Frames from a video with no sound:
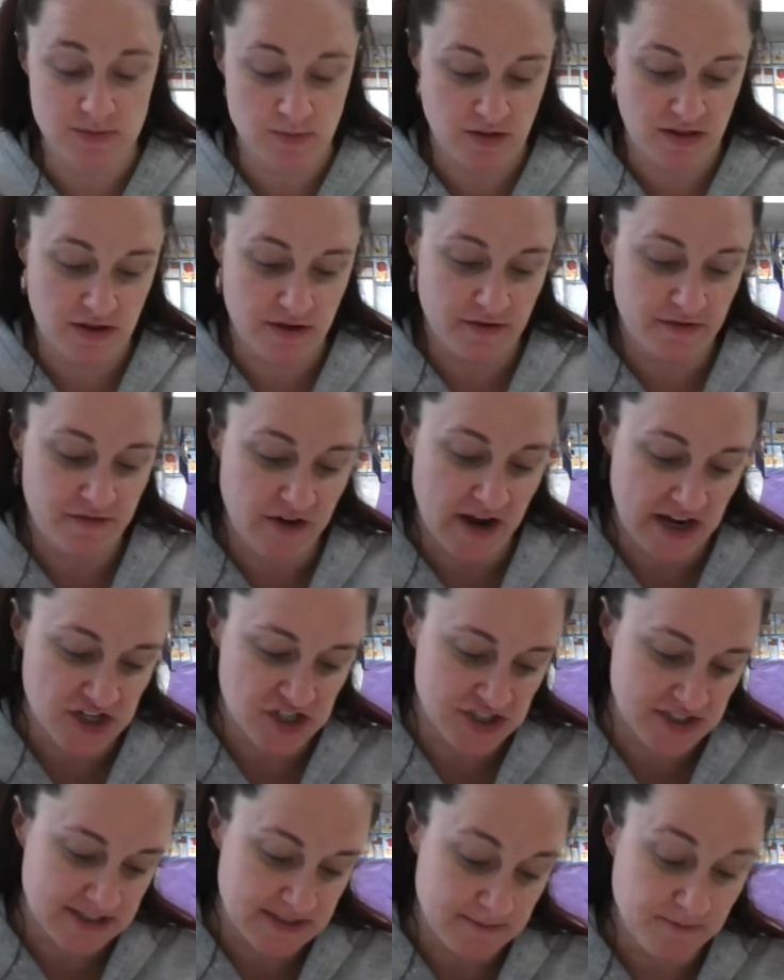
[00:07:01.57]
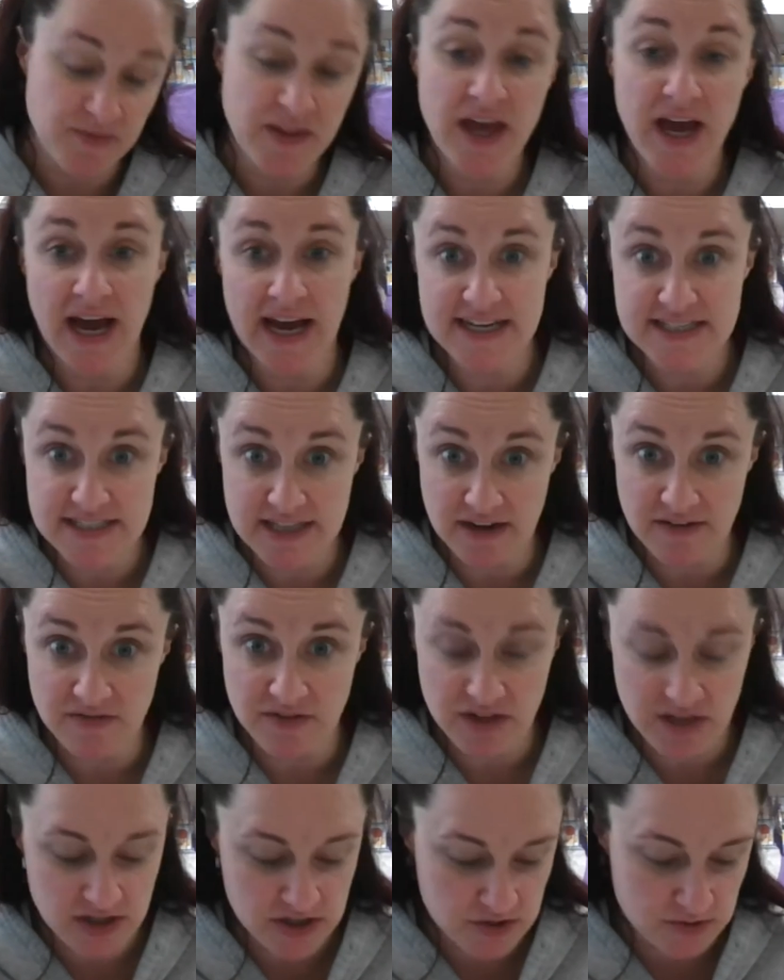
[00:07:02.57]
with your fractions. I
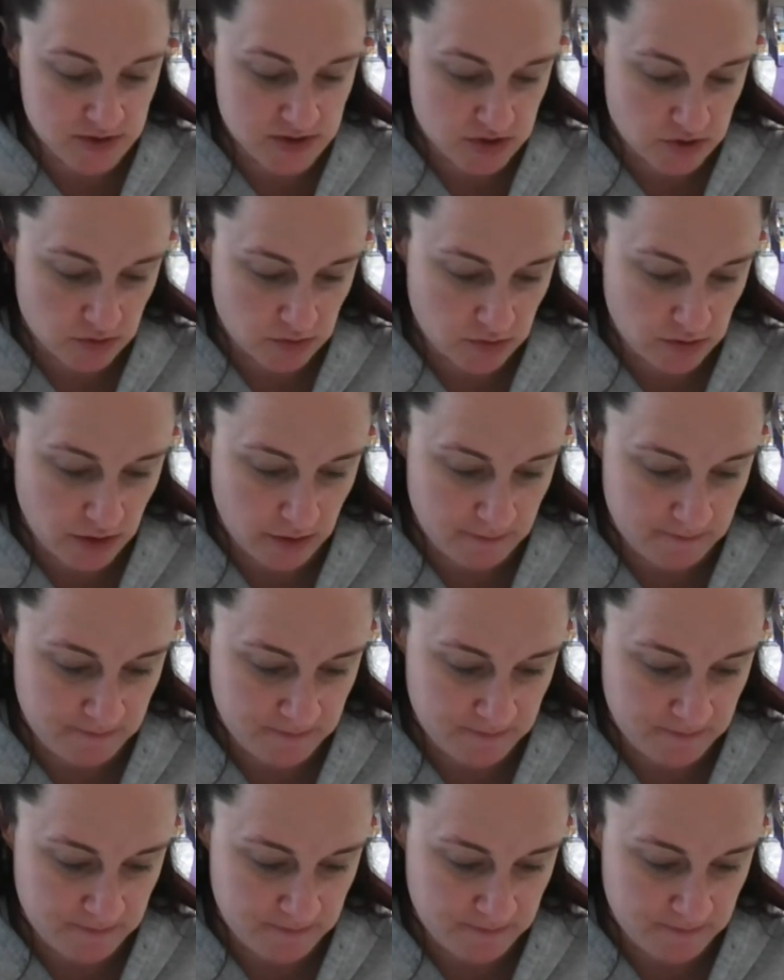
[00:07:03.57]
definitely can do a circle though.